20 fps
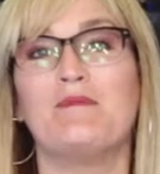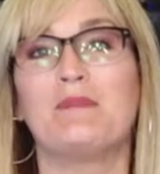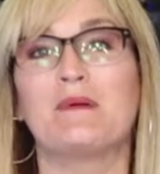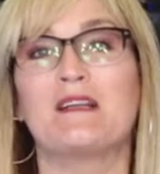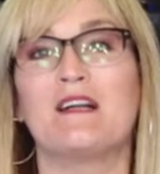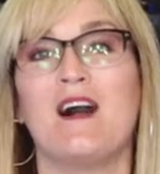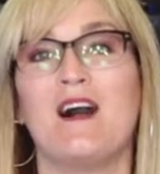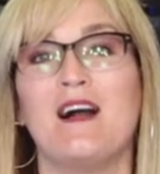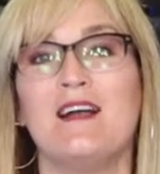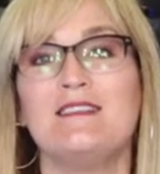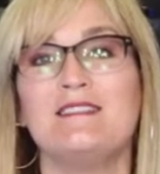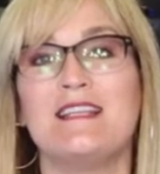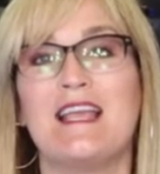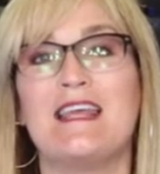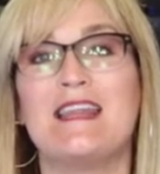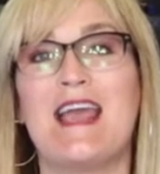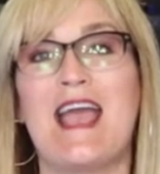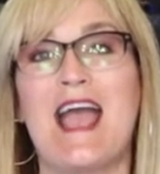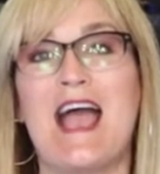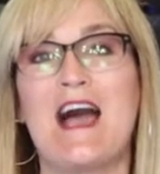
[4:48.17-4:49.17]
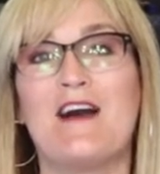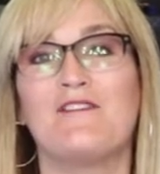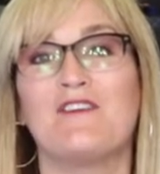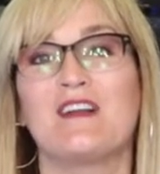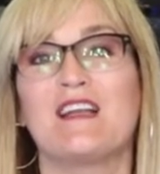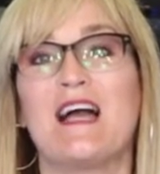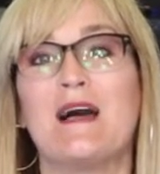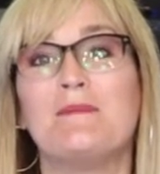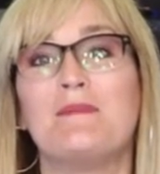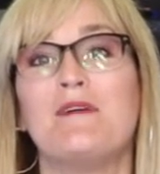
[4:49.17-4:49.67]
of pecans and a half
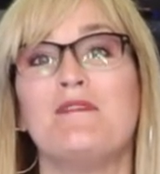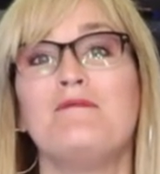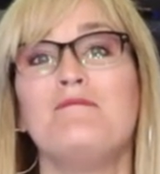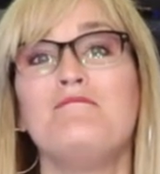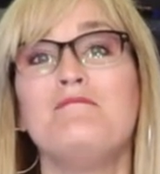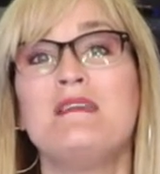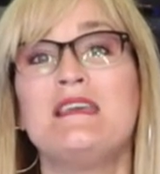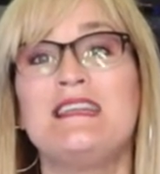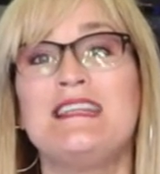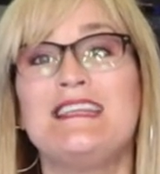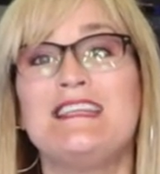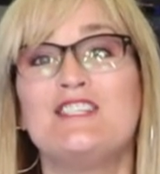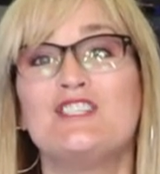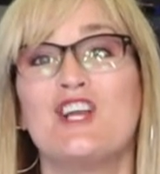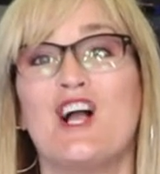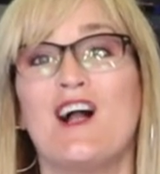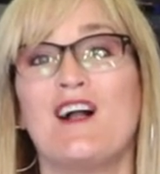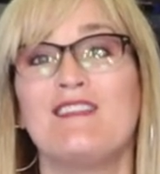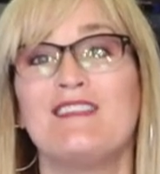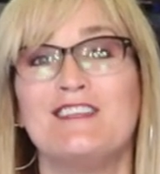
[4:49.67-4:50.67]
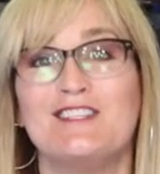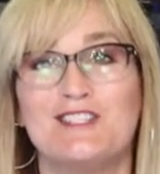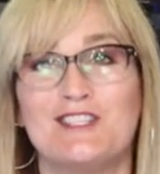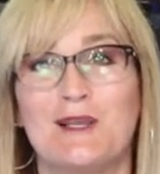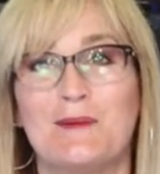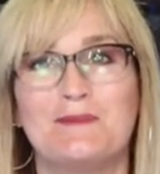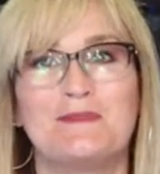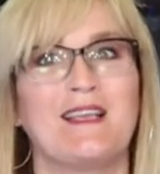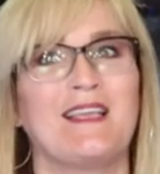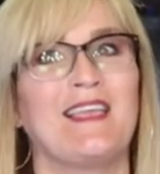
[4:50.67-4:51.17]
a cup of mini chocolate
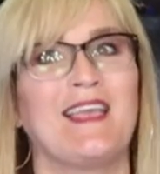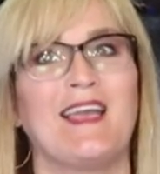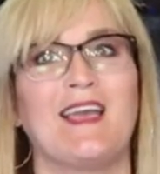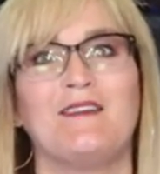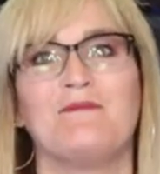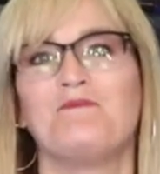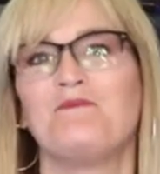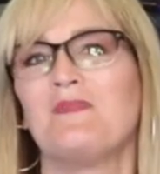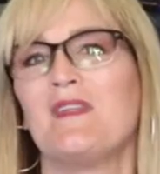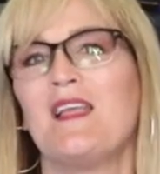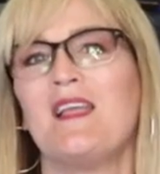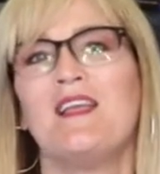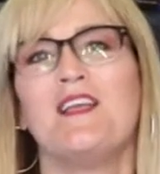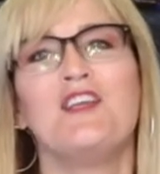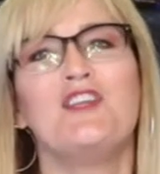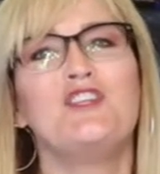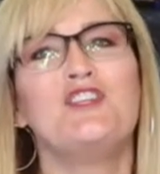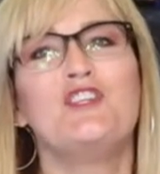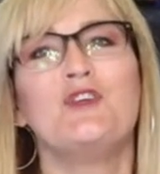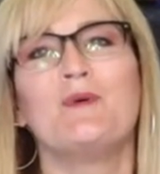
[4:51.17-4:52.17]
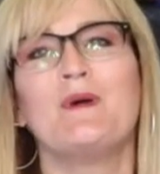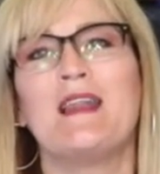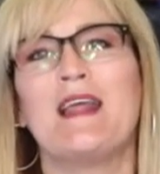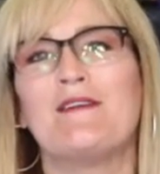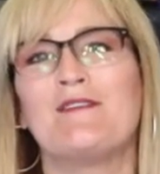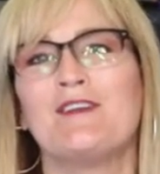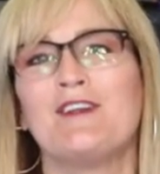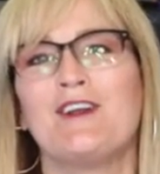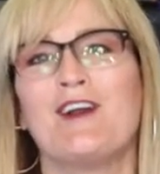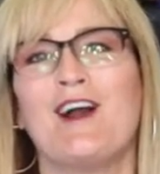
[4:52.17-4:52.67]
chips. Again, do
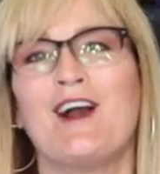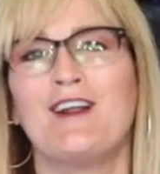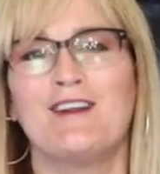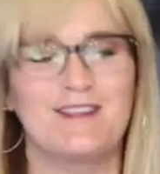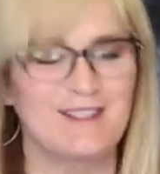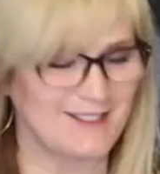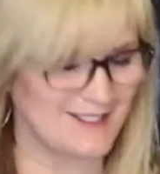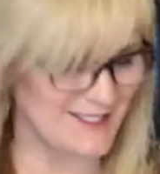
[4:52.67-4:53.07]
whatever your heart